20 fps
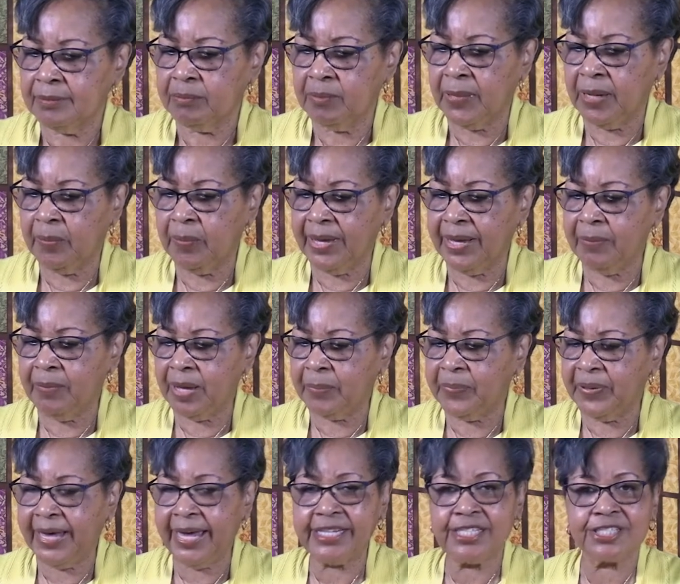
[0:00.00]
My
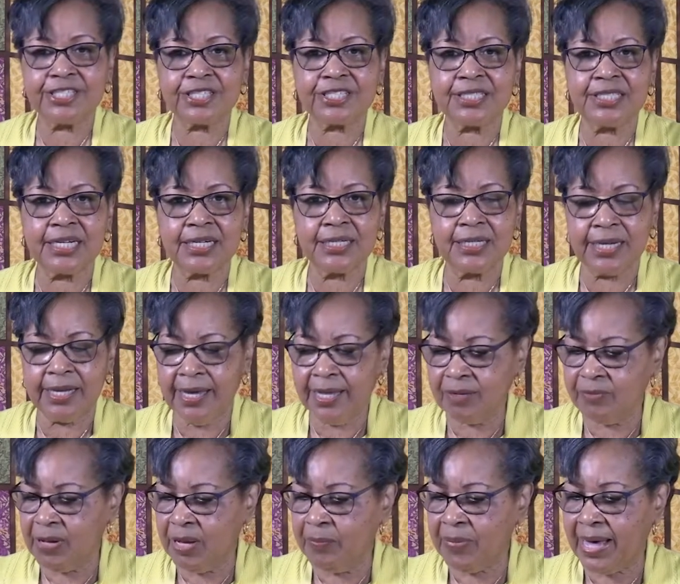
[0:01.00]
pages are sticking together.
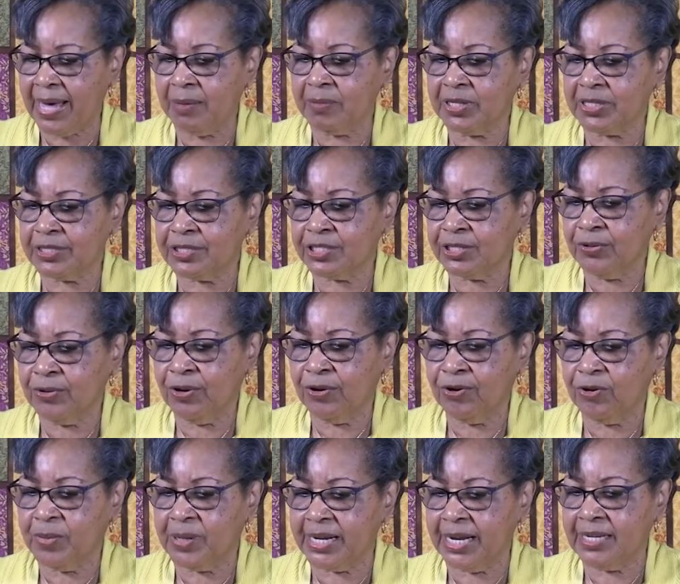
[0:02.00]
My Bible is so
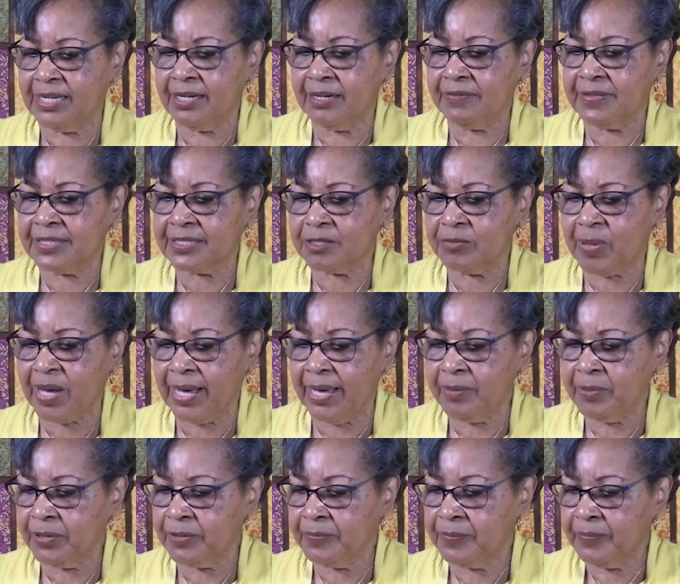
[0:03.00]
old, but I love this
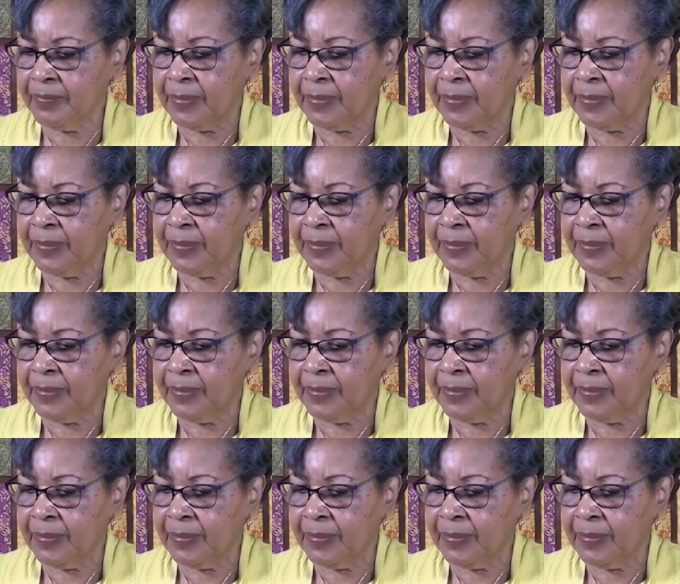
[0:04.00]
Bible.